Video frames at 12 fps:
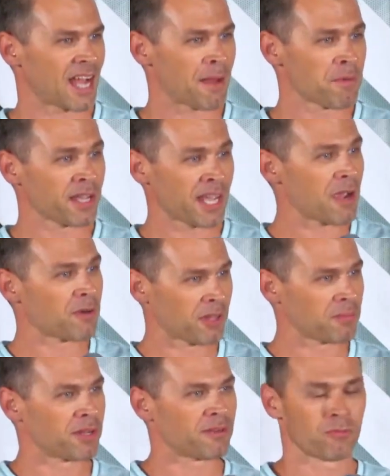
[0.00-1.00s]
I'm okay
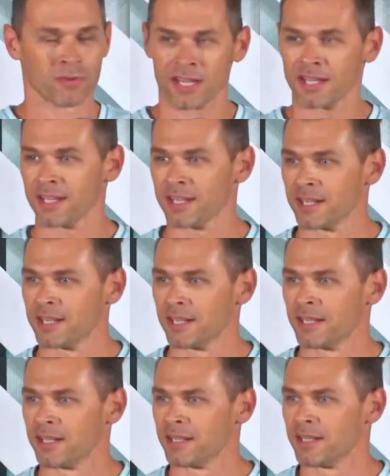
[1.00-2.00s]
with a bit of weird.
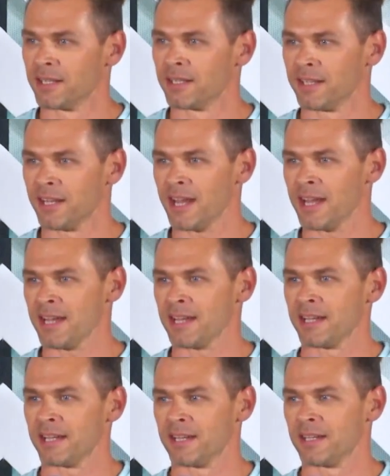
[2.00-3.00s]
Hey?
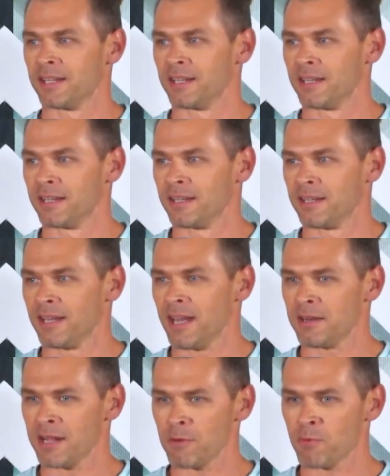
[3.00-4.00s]

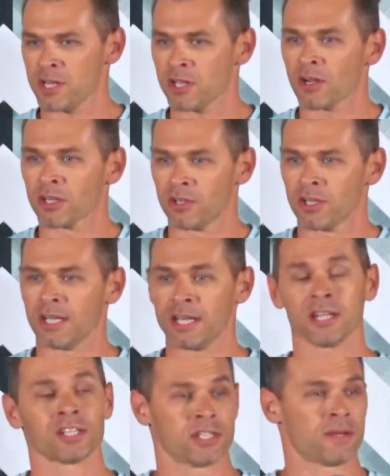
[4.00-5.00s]
And, and when you've got good
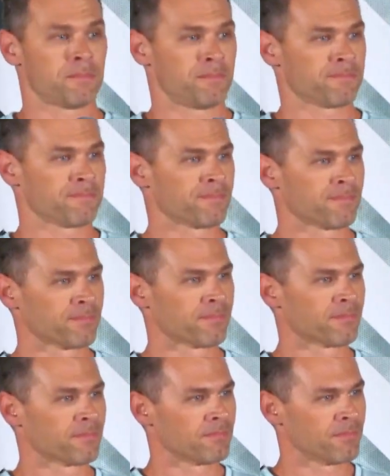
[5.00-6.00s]
leadership,
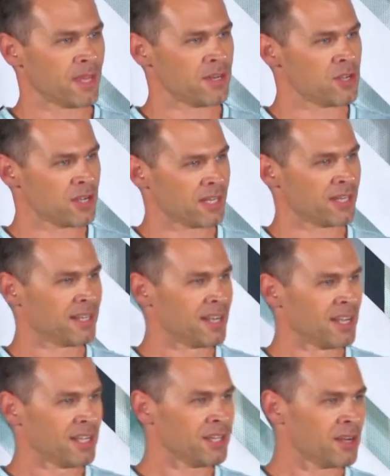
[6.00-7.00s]
then you can,
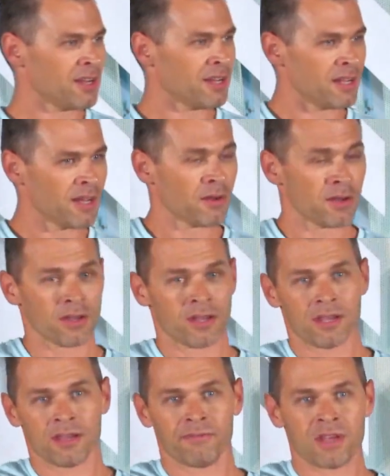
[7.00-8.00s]
you
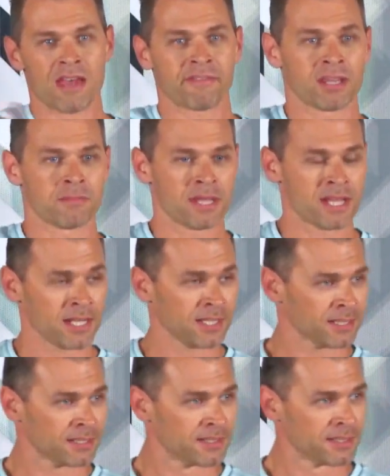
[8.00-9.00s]
know, if you're having a
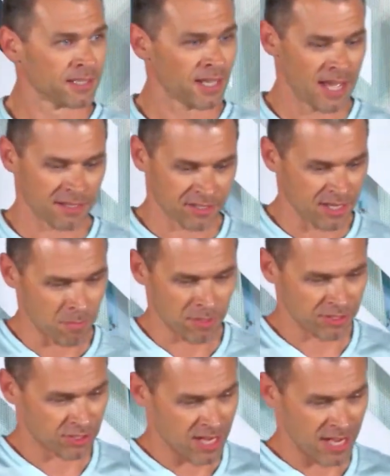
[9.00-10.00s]
meeting and
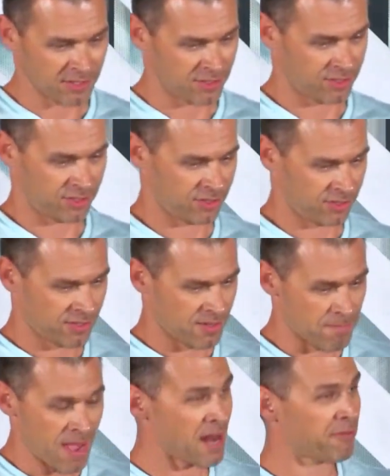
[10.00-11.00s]
someone starts
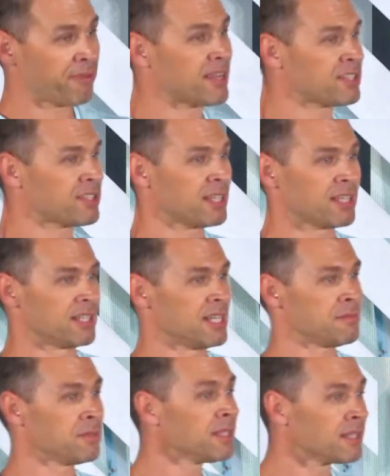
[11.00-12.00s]
manifesting a
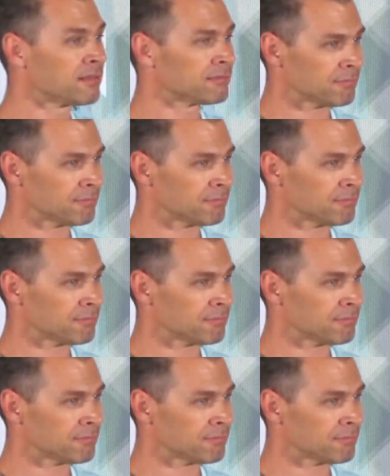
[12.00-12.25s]
demon,